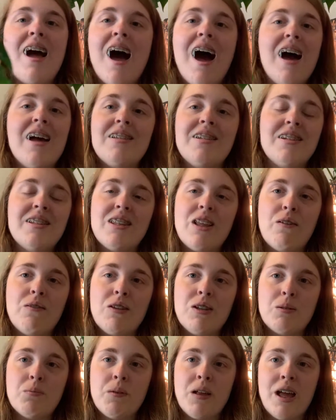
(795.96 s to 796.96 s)
I just love
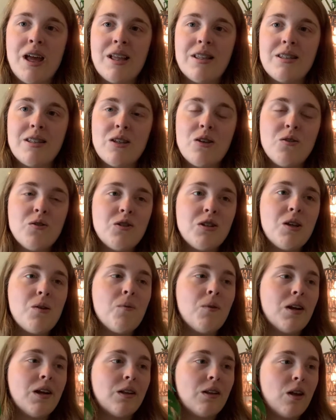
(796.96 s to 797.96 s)
these plants. Usually
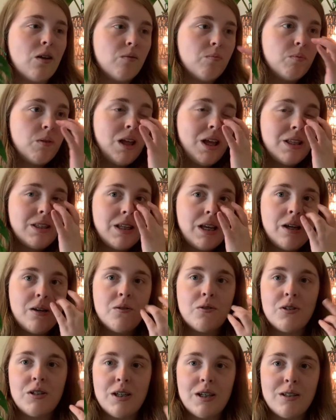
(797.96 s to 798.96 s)
when I love plants, I
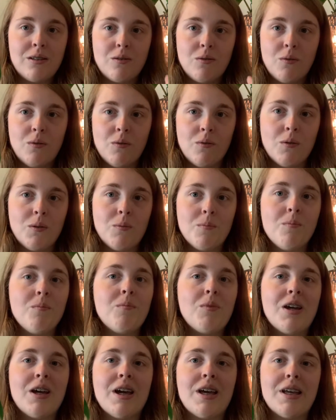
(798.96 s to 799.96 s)
usually get 2 of them
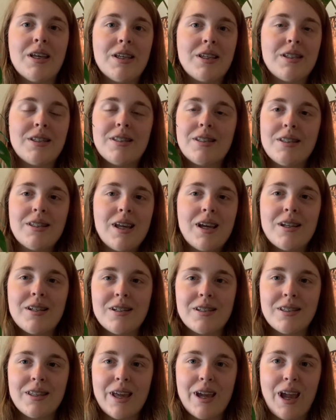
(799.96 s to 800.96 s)
because I
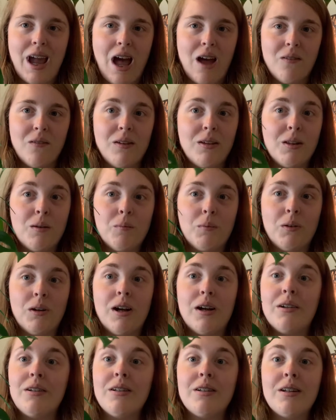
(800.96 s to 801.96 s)
just like having them
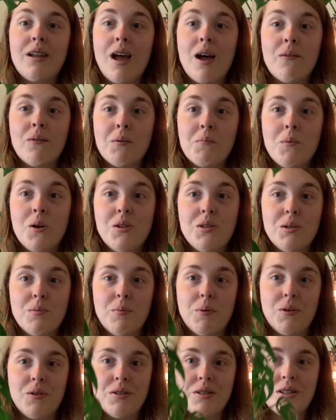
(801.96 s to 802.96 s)
around and having
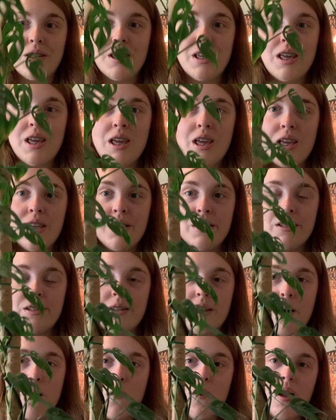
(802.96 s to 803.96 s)
multiples.
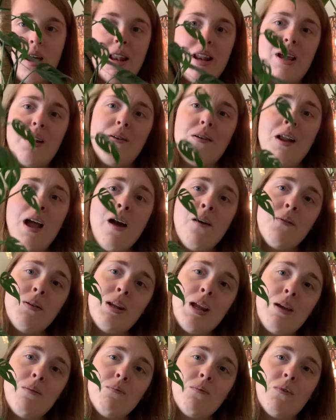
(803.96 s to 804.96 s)
So, and I don't have a
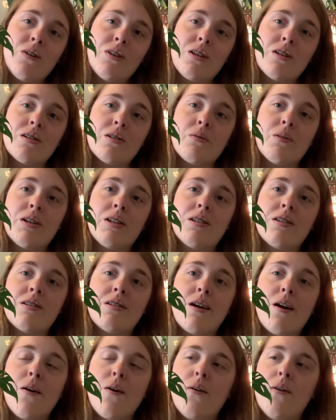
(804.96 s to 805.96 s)
name for this one.
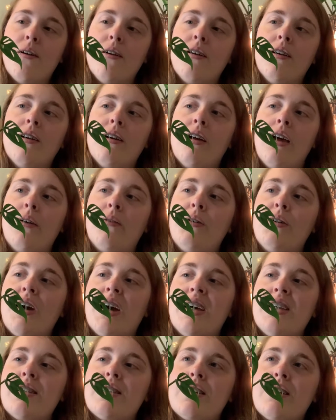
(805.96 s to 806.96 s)
So if you
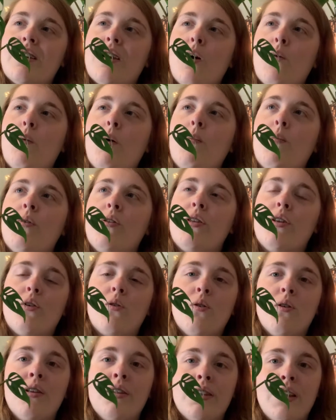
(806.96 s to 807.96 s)
guys could come up with a
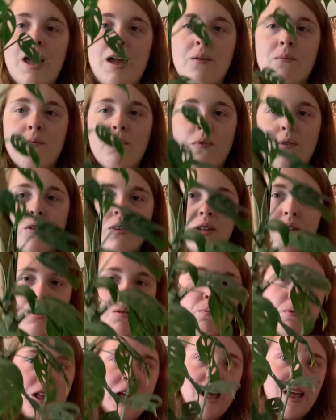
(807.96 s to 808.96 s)
cool name for this
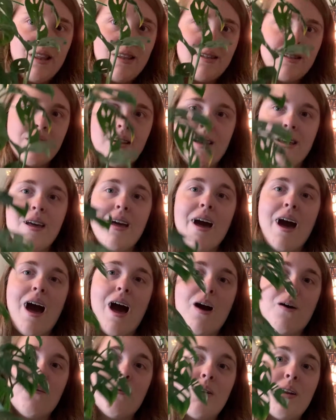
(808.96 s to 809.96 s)
plant,
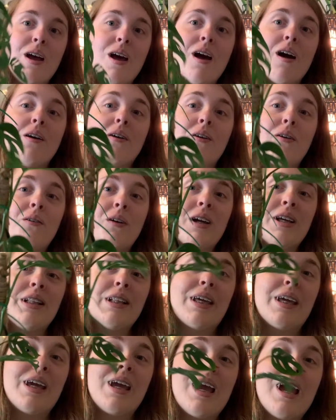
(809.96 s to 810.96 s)
I would
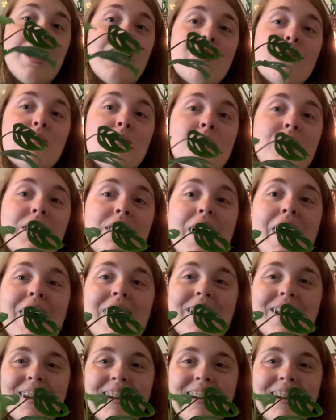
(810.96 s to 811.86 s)
greatly enjoy that.